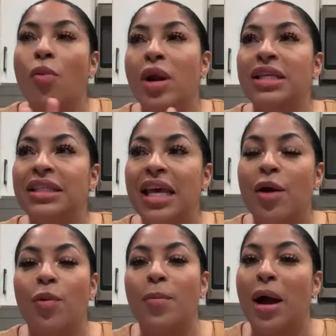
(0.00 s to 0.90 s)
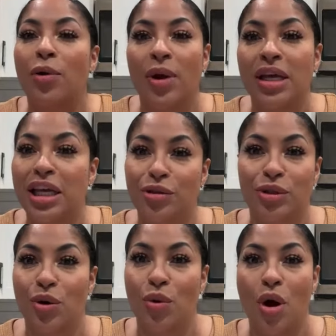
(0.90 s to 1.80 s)
already said what my grandkids was
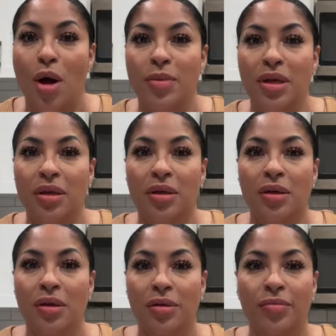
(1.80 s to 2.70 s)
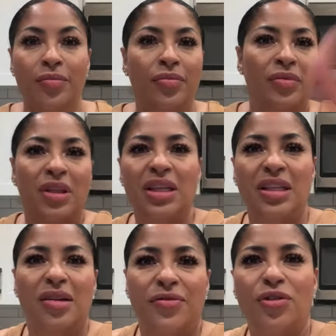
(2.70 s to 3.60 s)
going to call me. These
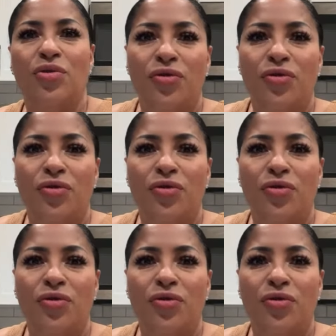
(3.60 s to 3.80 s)
little flute